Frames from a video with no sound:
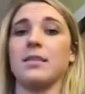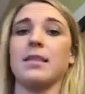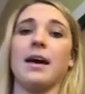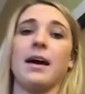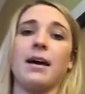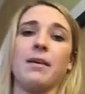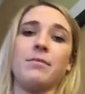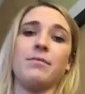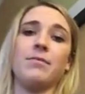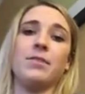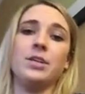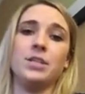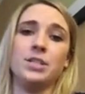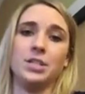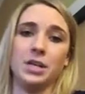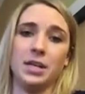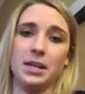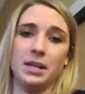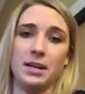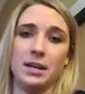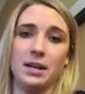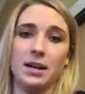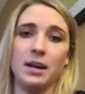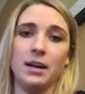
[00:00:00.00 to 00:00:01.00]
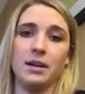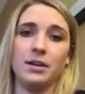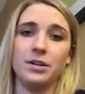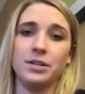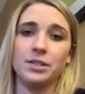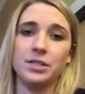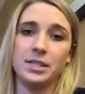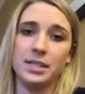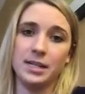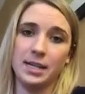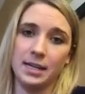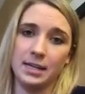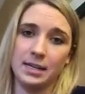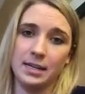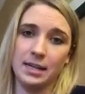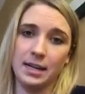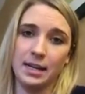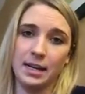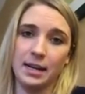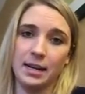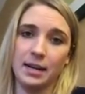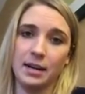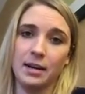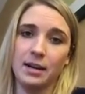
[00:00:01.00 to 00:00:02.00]
that vision and
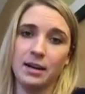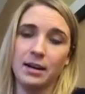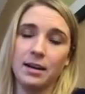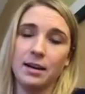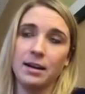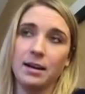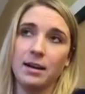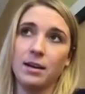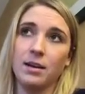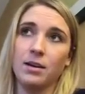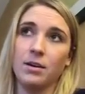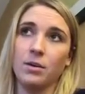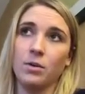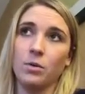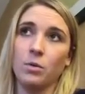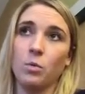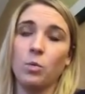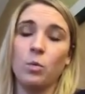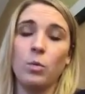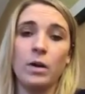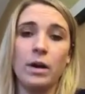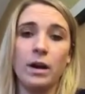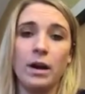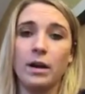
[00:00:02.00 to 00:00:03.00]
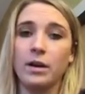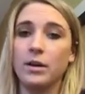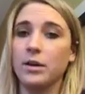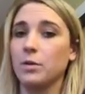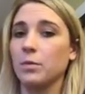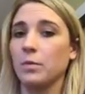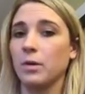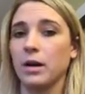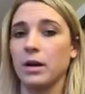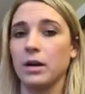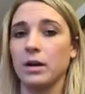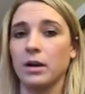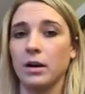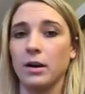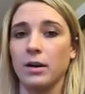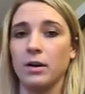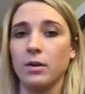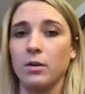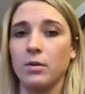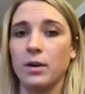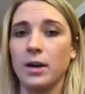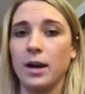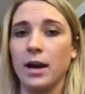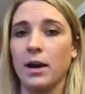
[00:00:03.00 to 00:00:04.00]
understanding where you want to
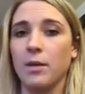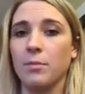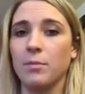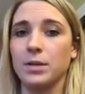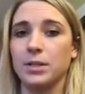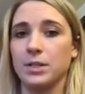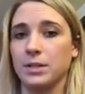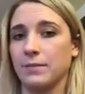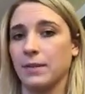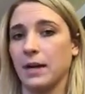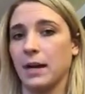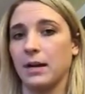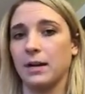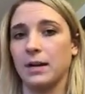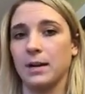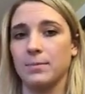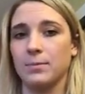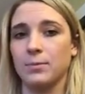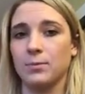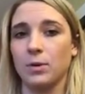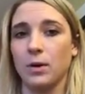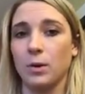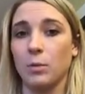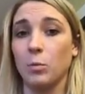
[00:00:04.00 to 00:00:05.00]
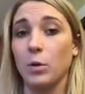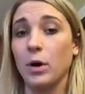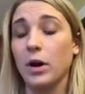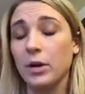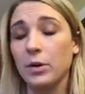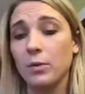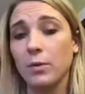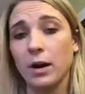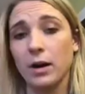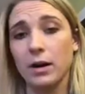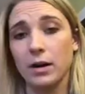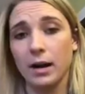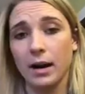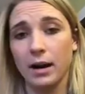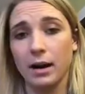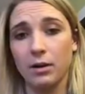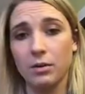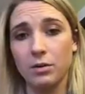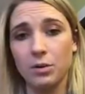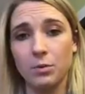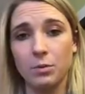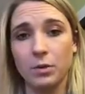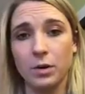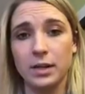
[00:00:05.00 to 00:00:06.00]
go and how much of that comes from where you are
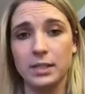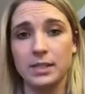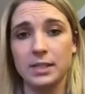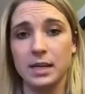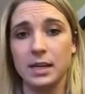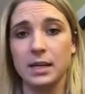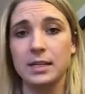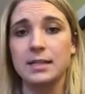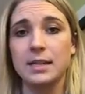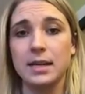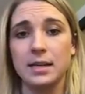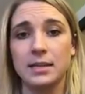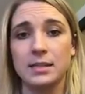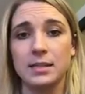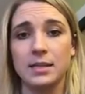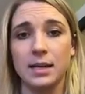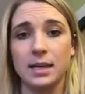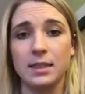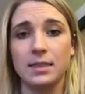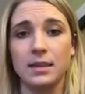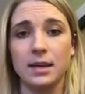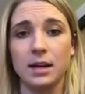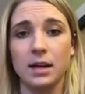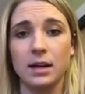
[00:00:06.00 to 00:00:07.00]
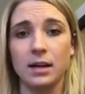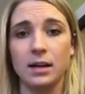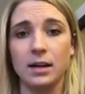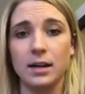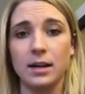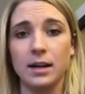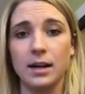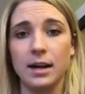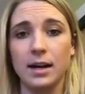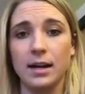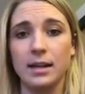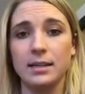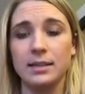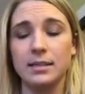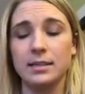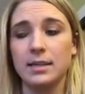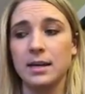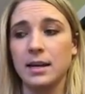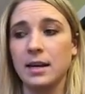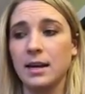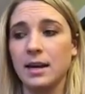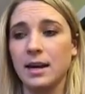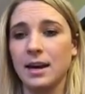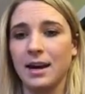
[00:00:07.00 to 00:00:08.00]
now and what it's going to take to get there. And
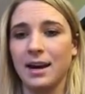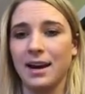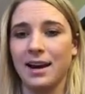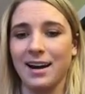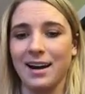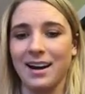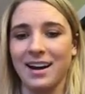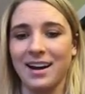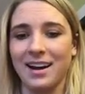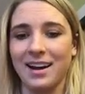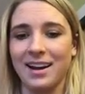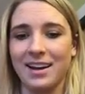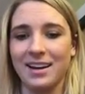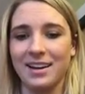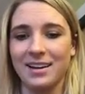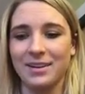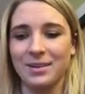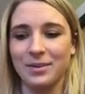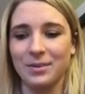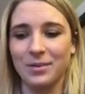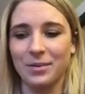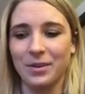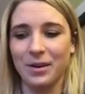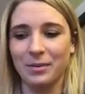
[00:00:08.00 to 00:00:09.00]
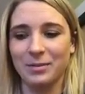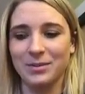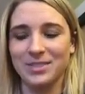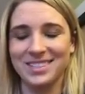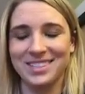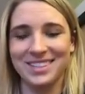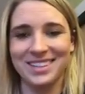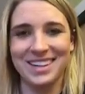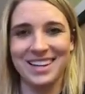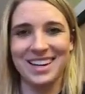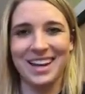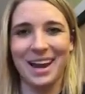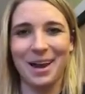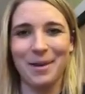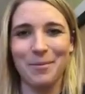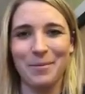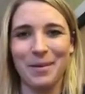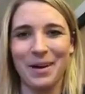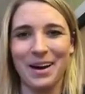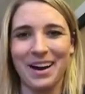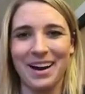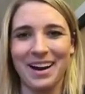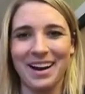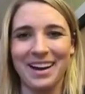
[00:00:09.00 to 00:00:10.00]
I was looking at
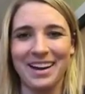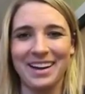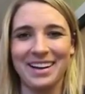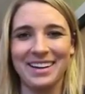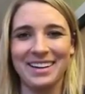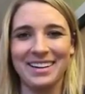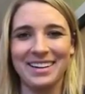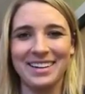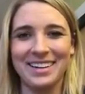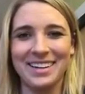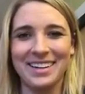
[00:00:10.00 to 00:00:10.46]
my